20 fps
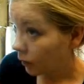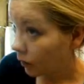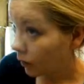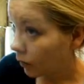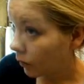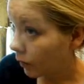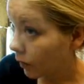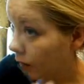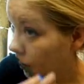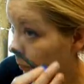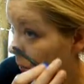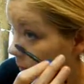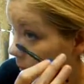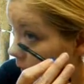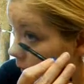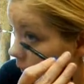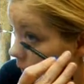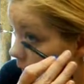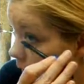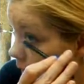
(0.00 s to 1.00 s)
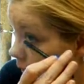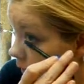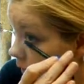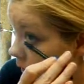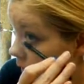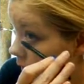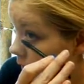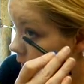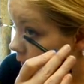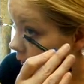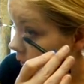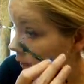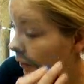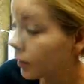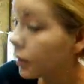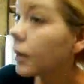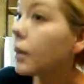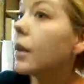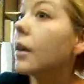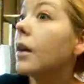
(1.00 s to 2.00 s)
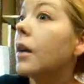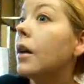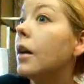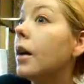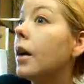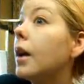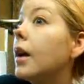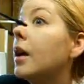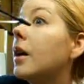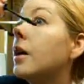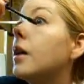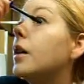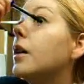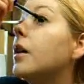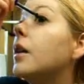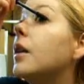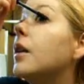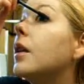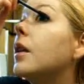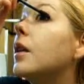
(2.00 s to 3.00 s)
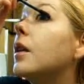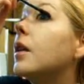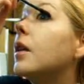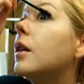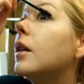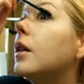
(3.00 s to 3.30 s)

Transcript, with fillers: growing up in Montana and